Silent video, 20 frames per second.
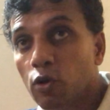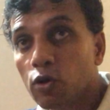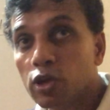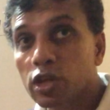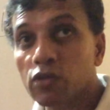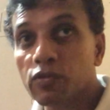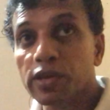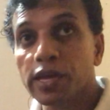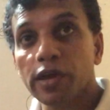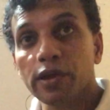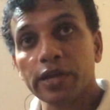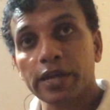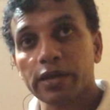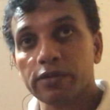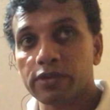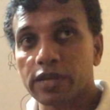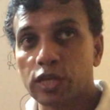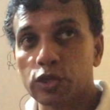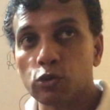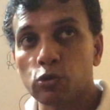only we
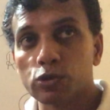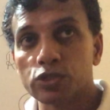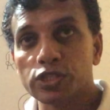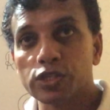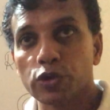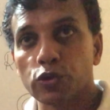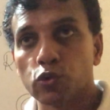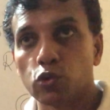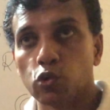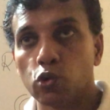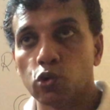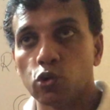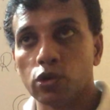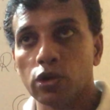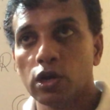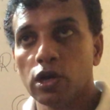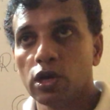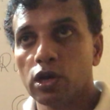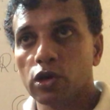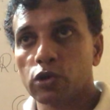can use the rule.
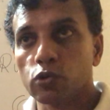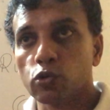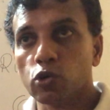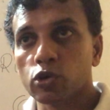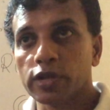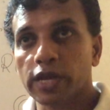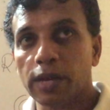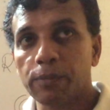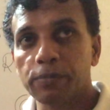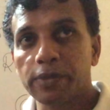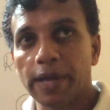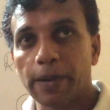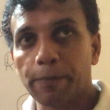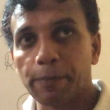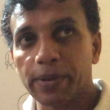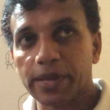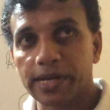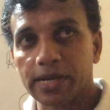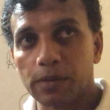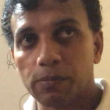Rule can be
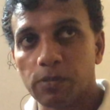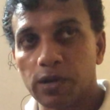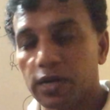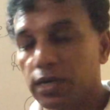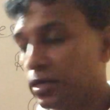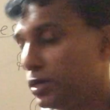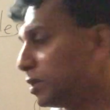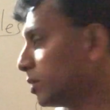applicable.